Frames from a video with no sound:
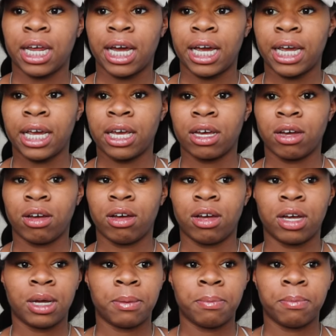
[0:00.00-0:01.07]
Like,
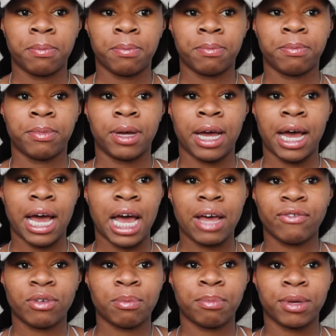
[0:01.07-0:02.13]
um, I
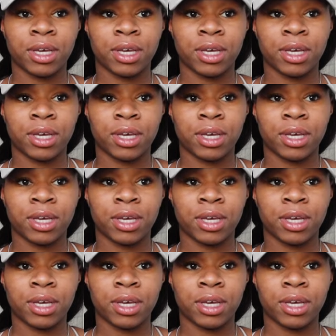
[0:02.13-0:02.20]
haven't